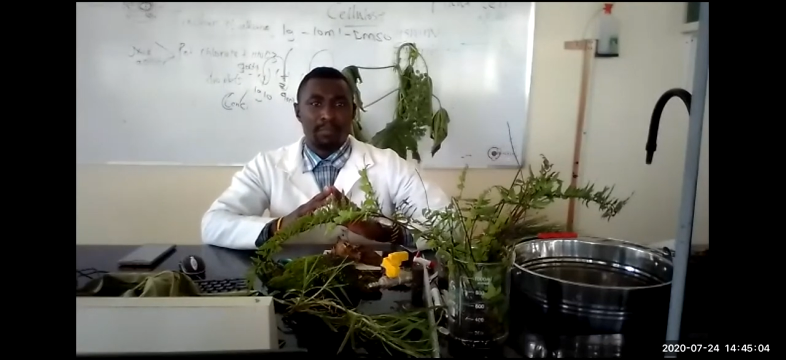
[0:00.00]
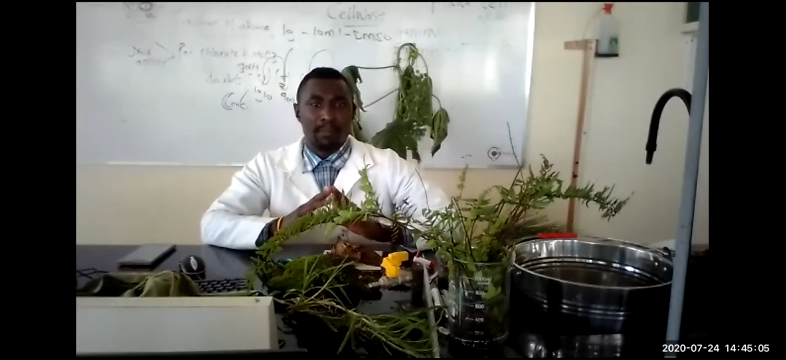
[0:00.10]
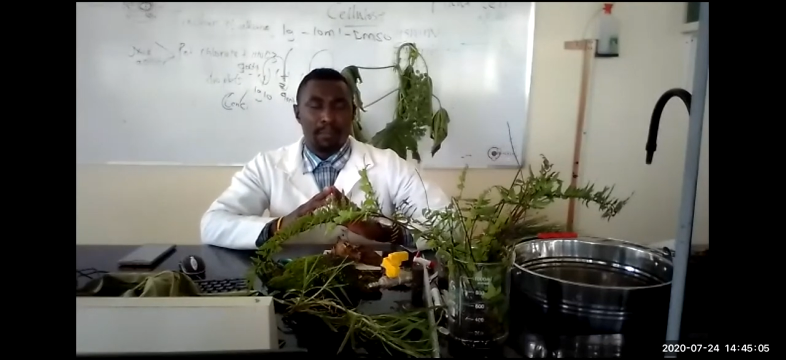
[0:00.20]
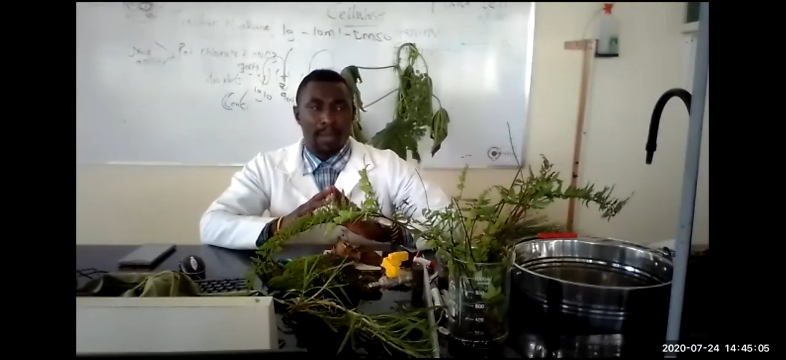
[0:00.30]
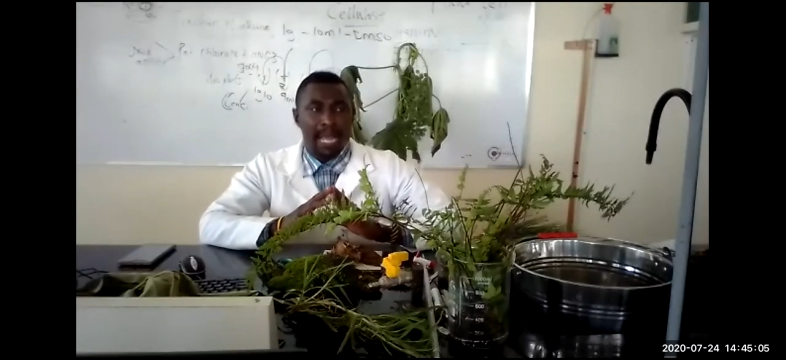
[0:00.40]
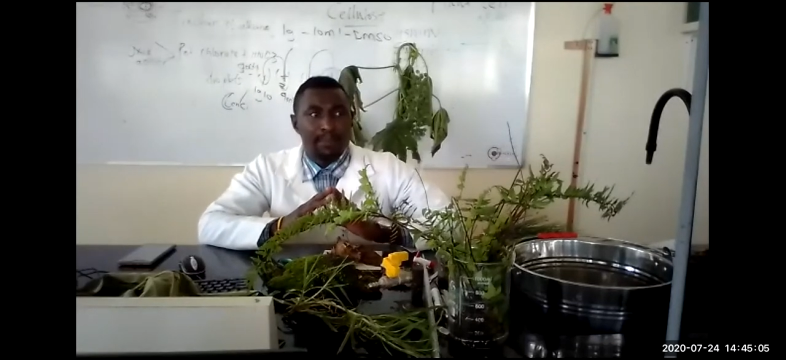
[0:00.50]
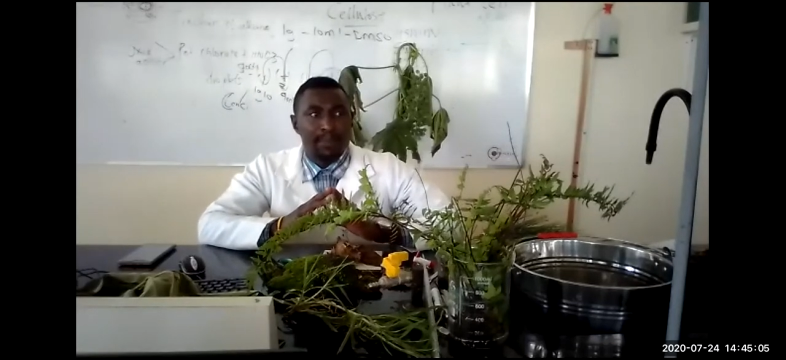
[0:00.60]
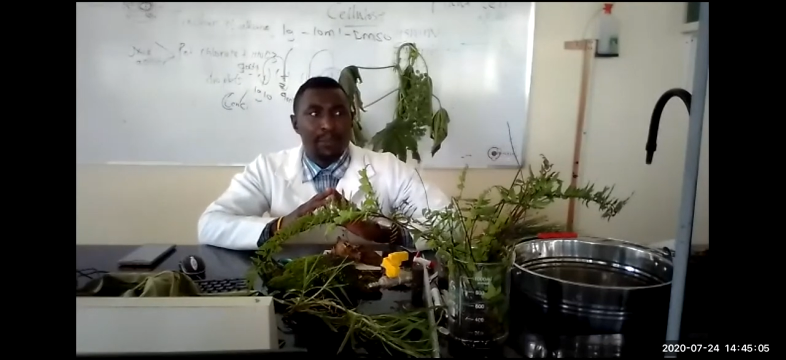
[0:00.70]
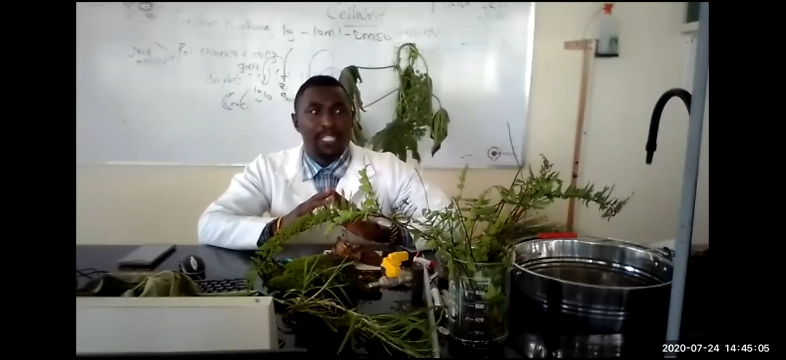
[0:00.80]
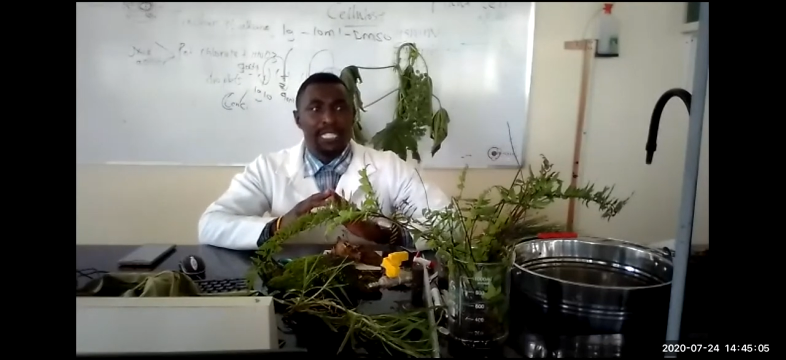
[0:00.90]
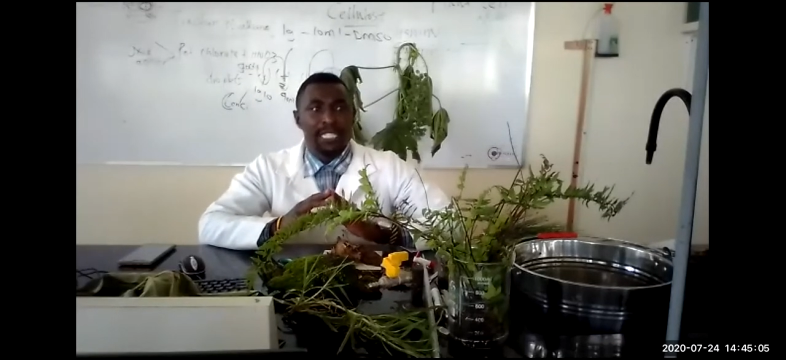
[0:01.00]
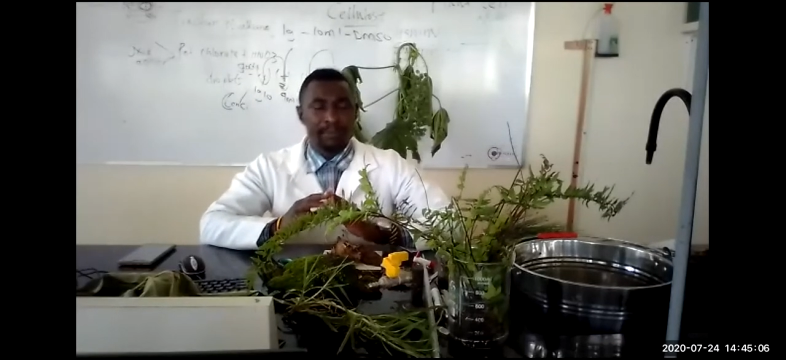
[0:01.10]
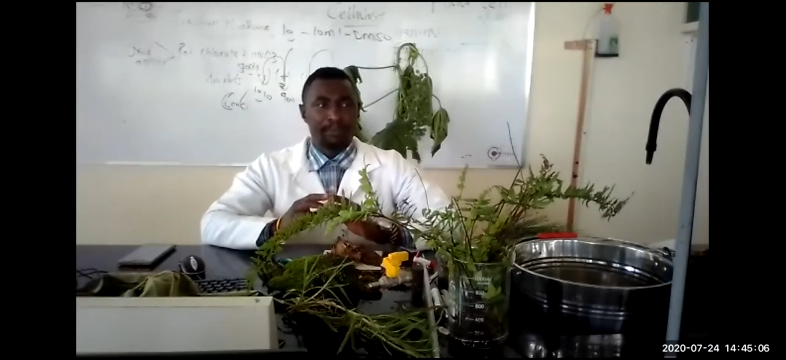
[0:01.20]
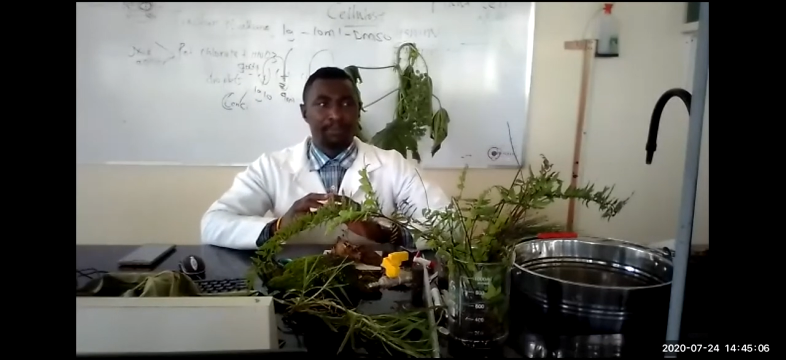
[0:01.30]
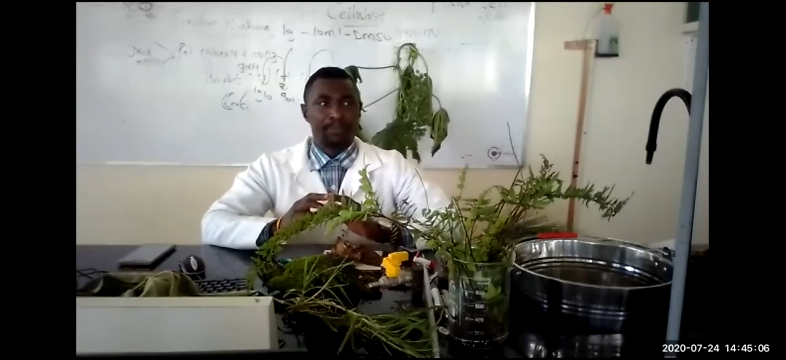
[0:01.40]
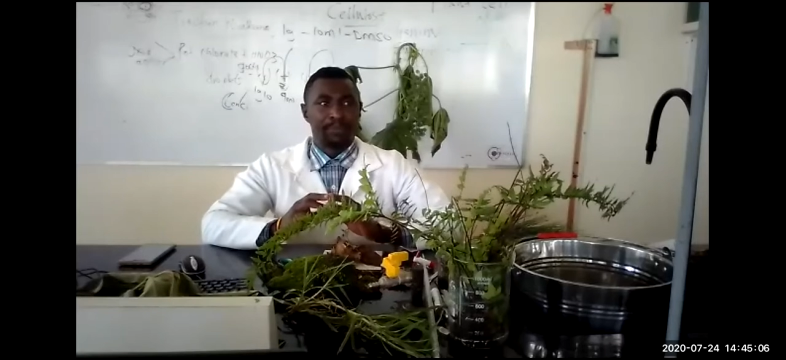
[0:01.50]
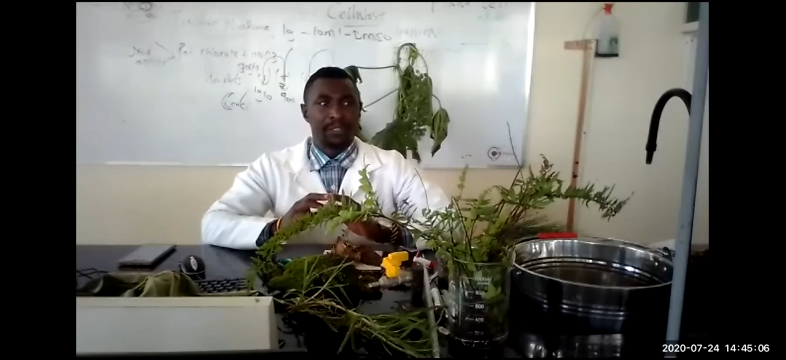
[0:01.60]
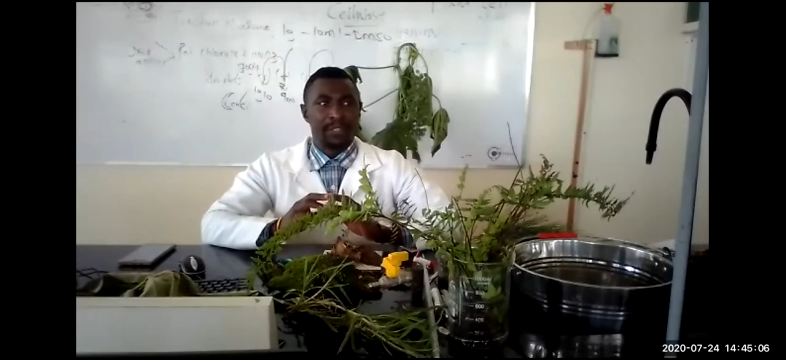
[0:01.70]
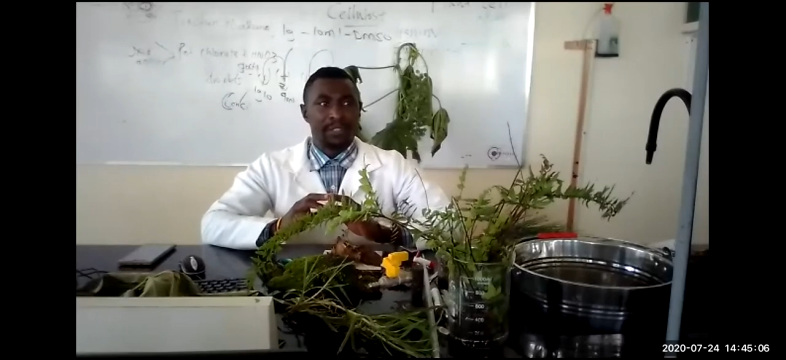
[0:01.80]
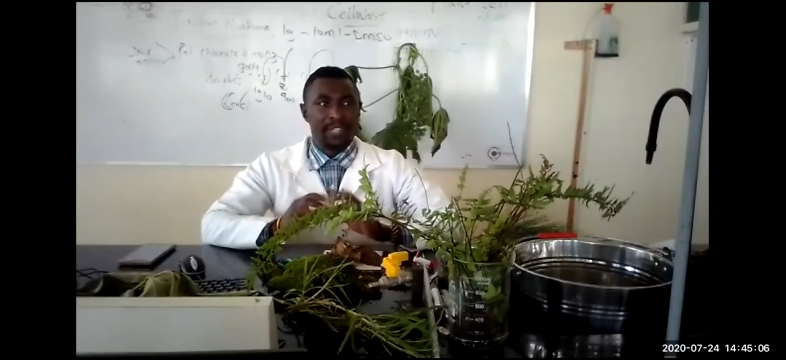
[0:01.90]
plant body.
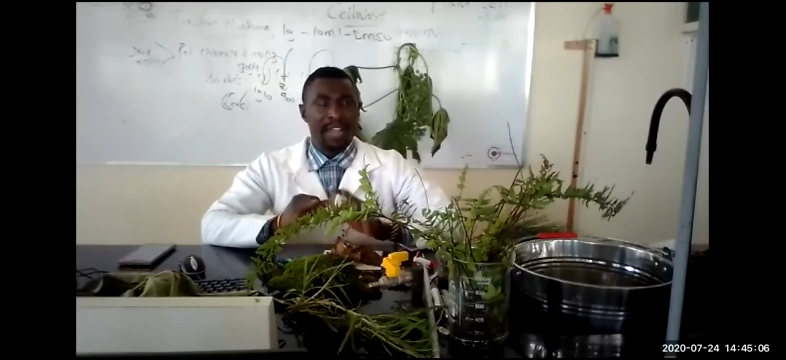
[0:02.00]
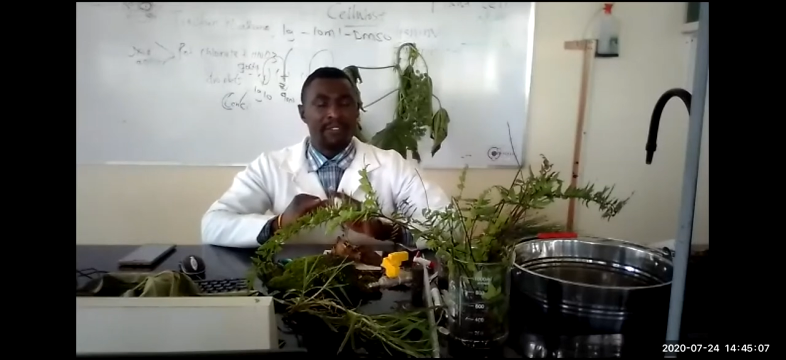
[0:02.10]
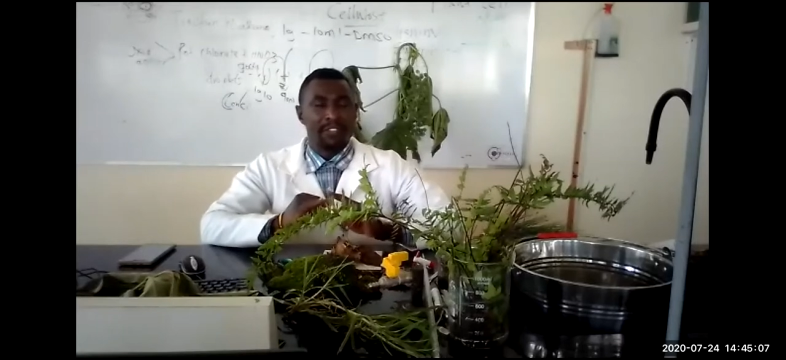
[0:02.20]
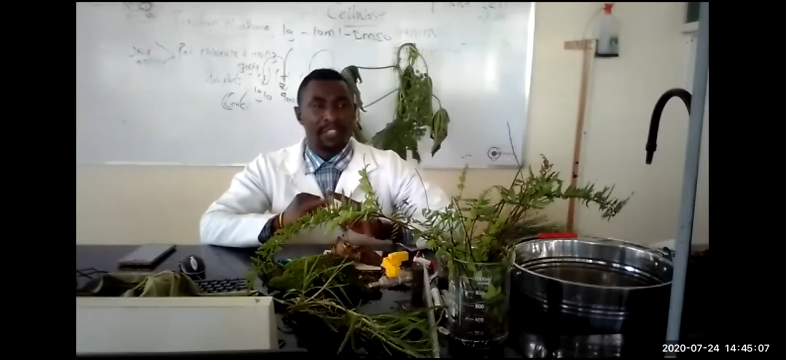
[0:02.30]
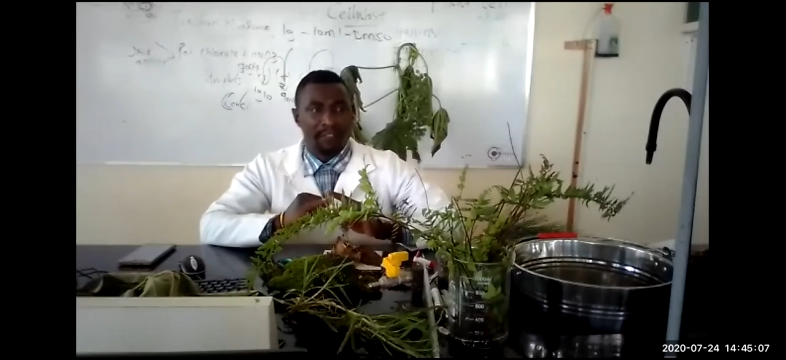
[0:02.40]
They have got a